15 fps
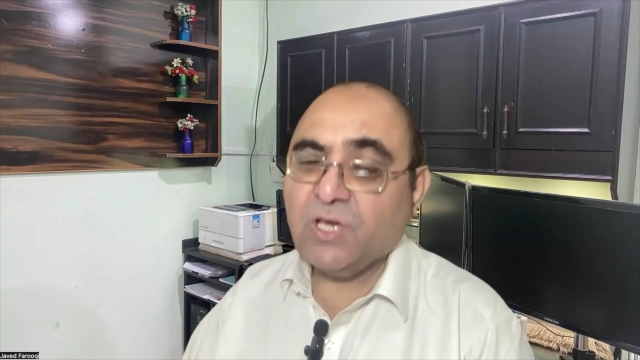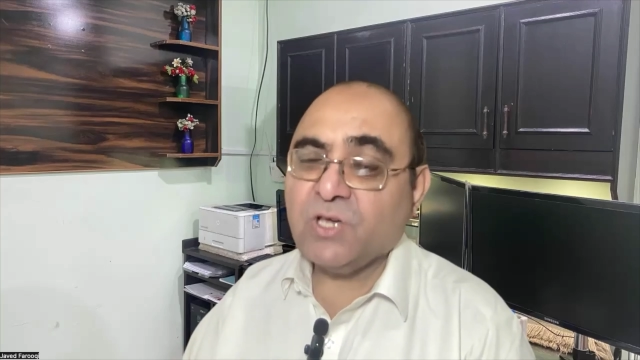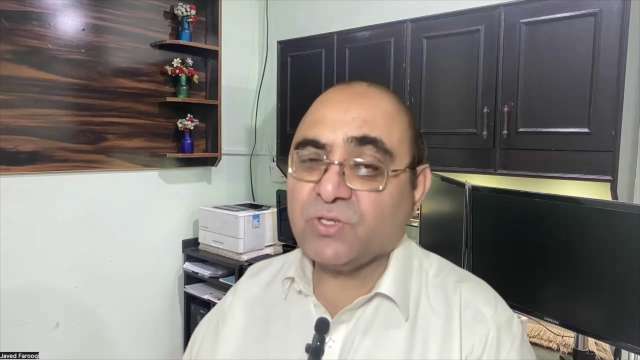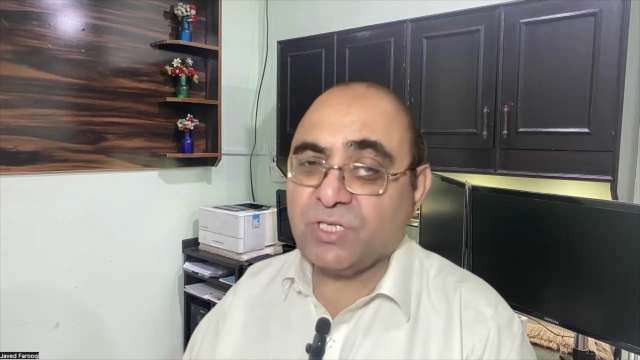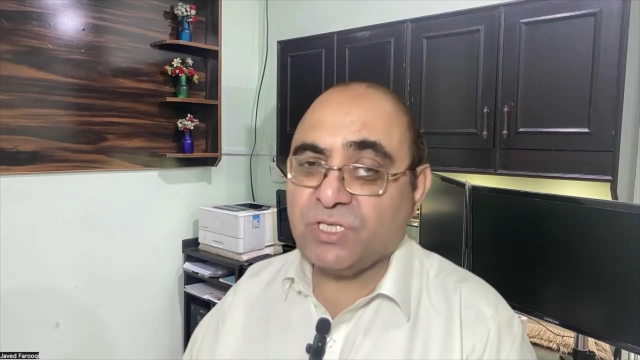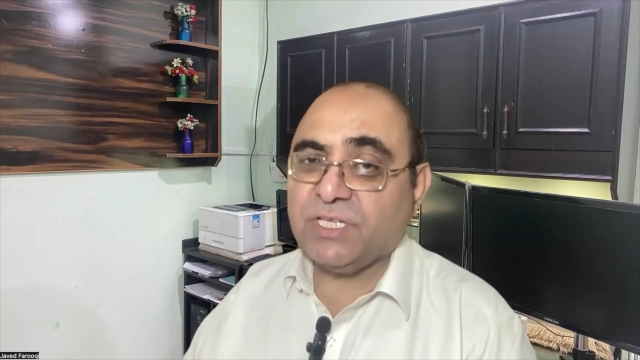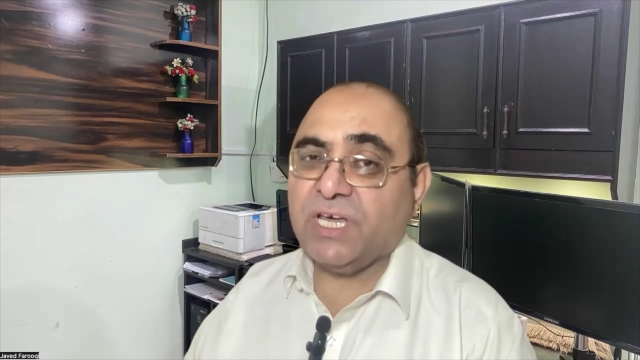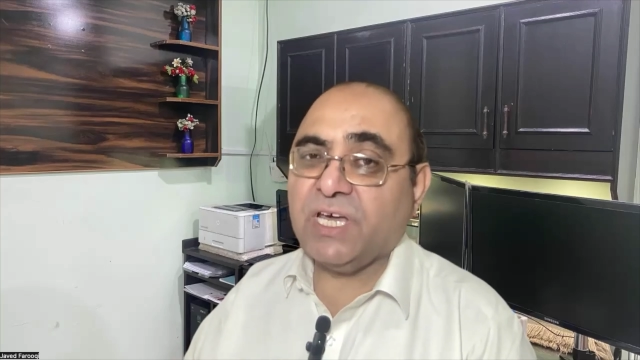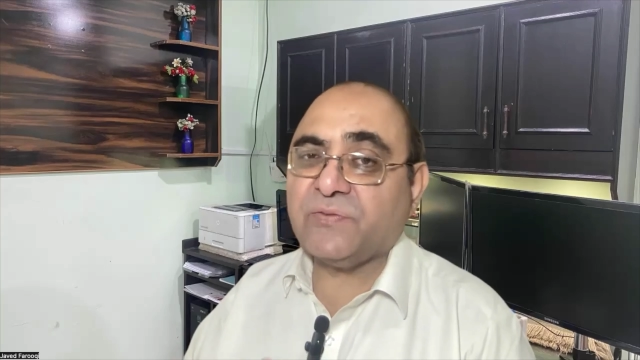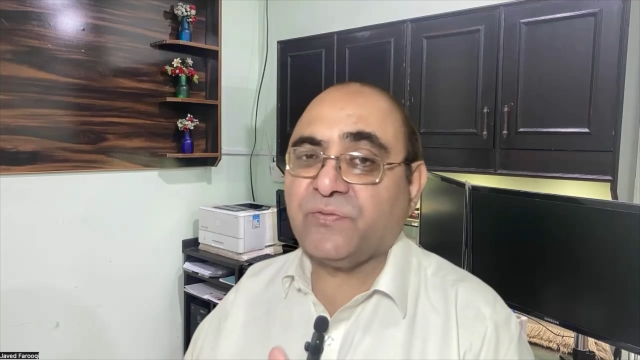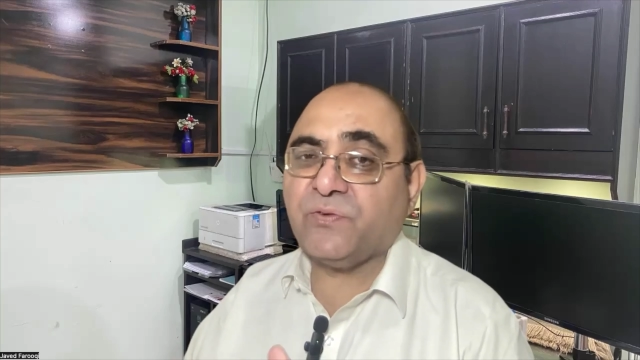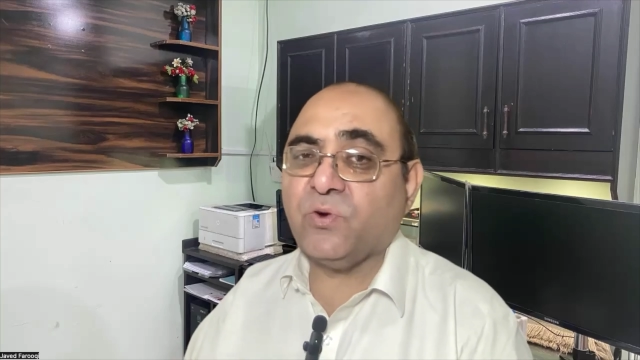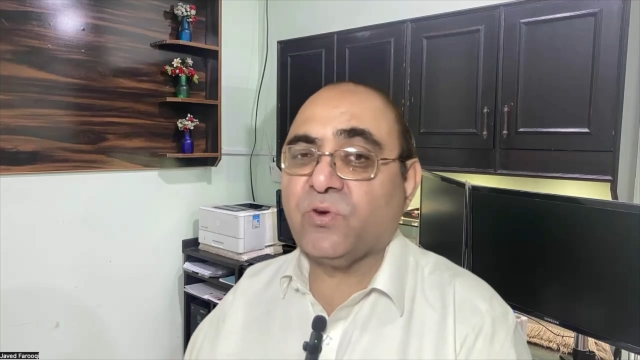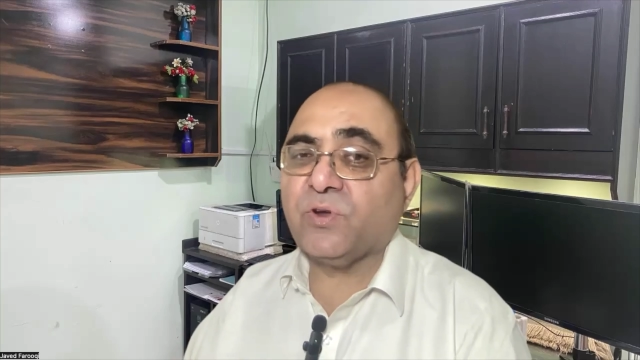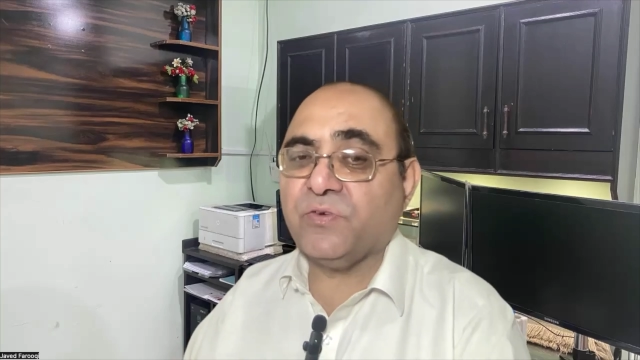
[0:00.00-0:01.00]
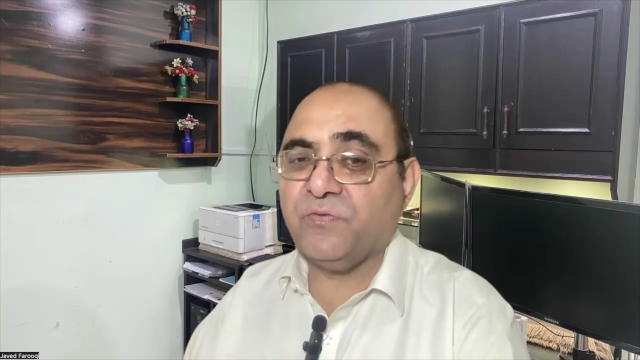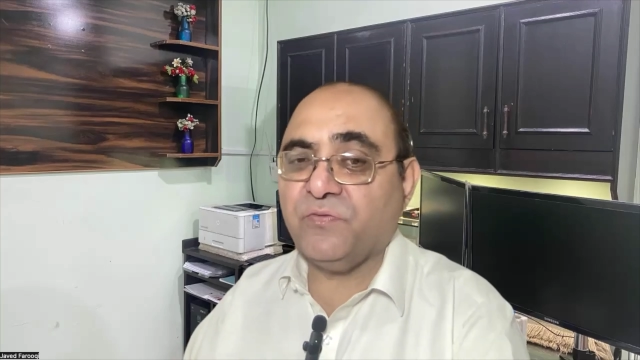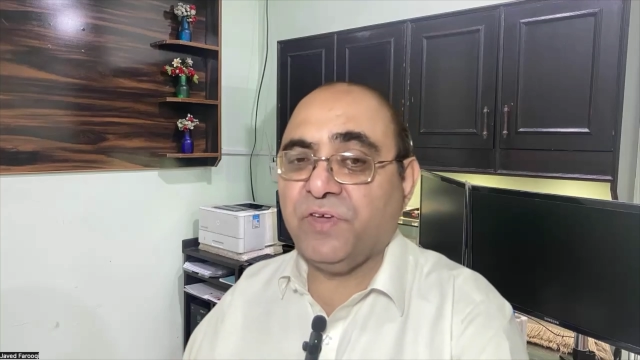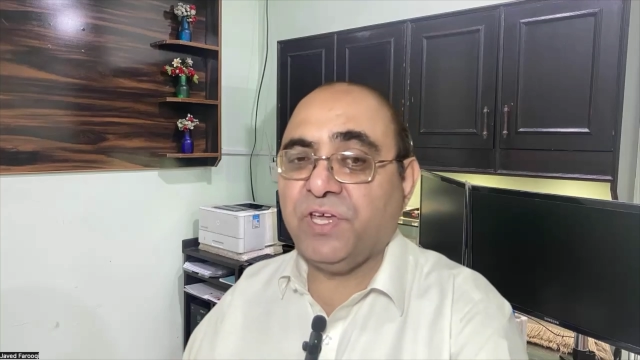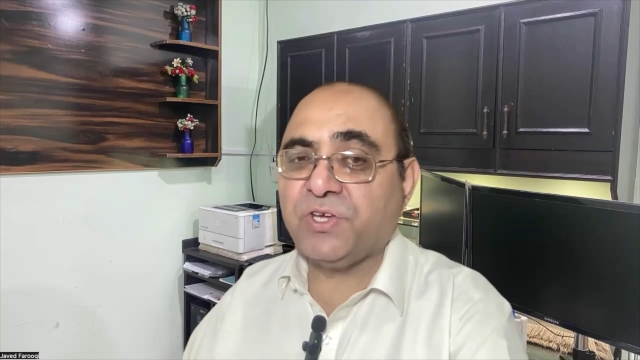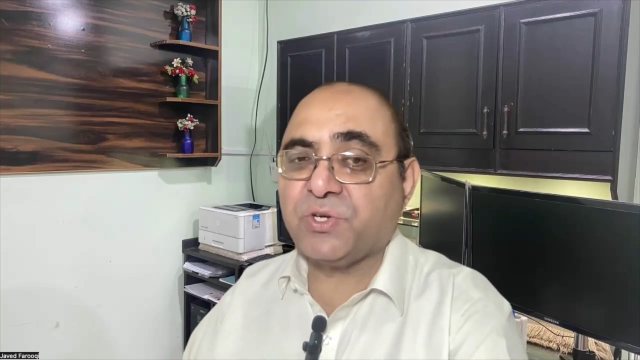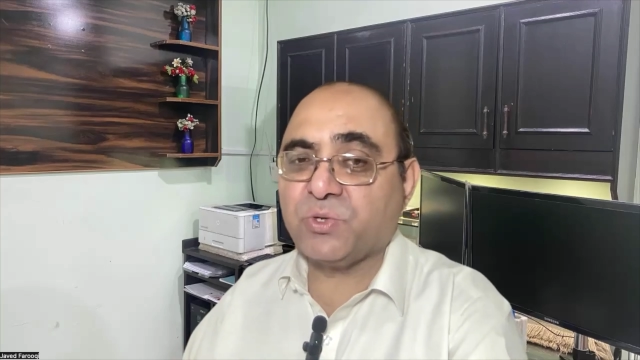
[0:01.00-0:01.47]
So therefore,
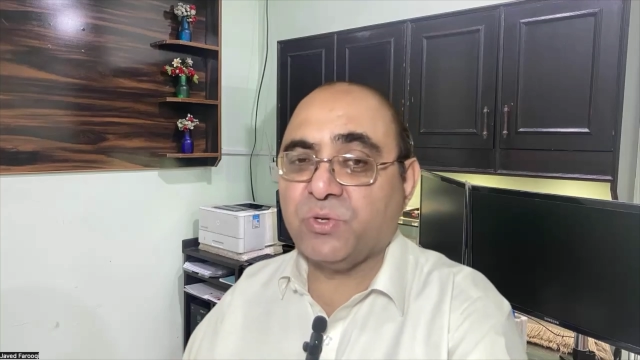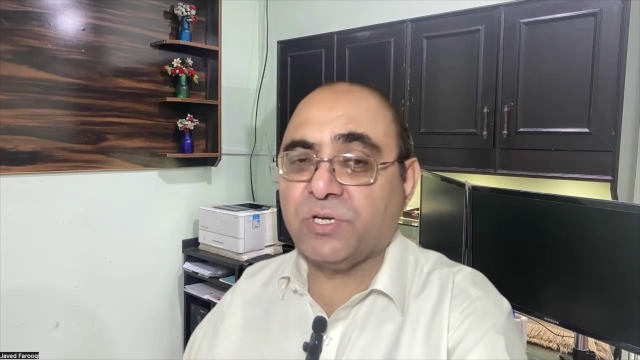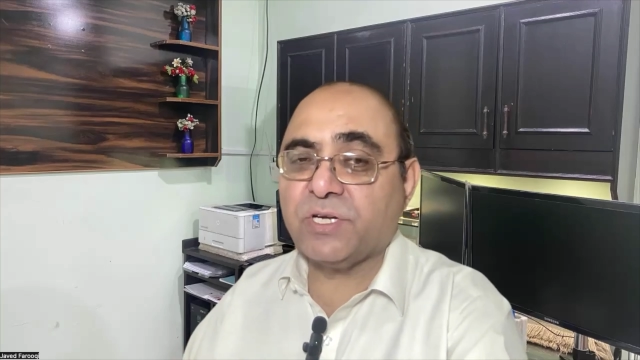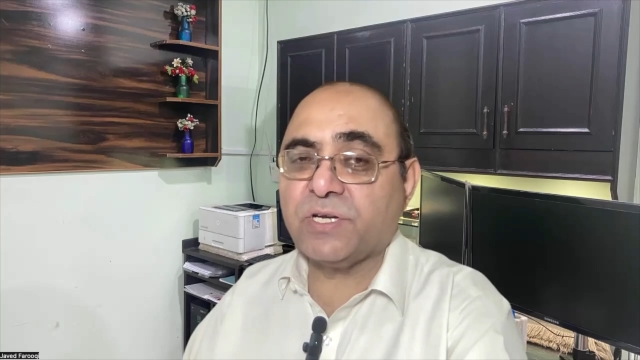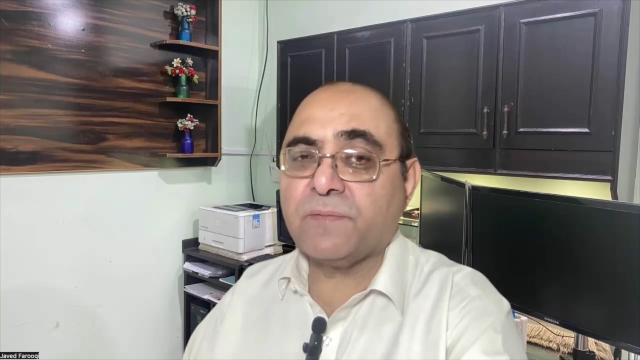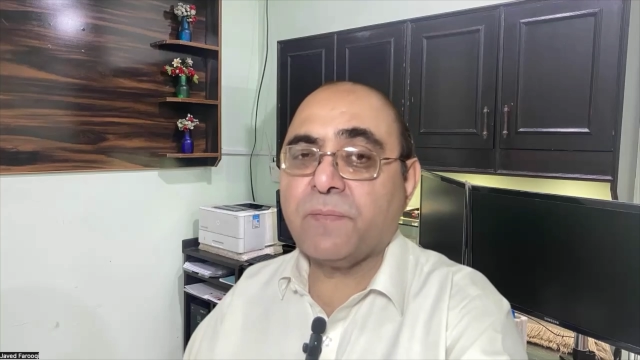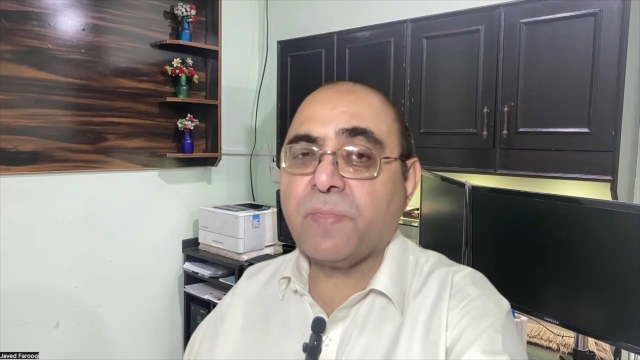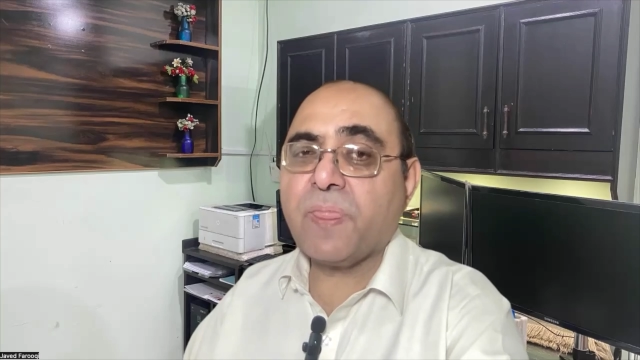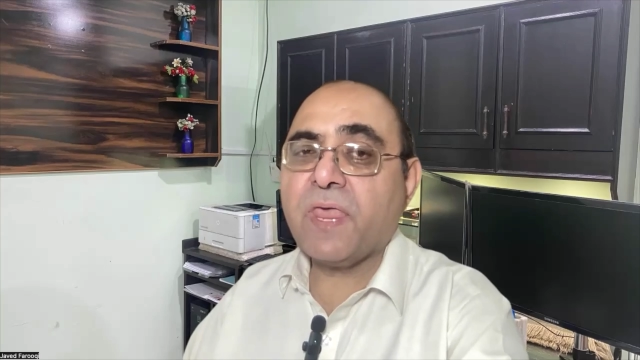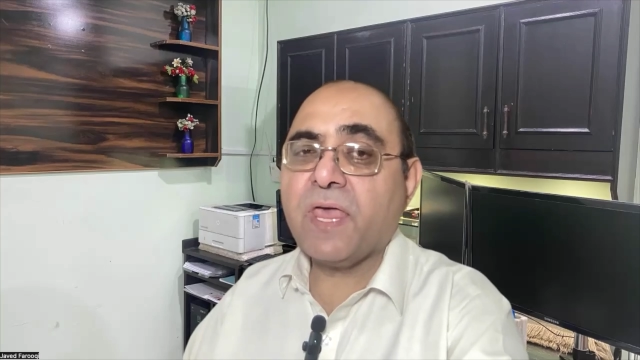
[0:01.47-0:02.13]
we should